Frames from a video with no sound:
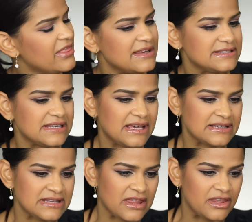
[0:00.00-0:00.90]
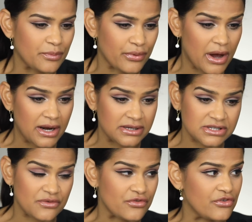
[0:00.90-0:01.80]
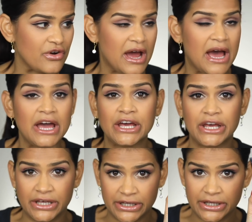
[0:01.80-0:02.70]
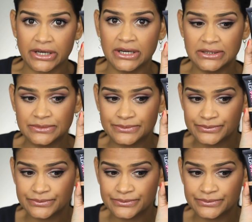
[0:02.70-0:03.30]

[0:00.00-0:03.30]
this is the product right here.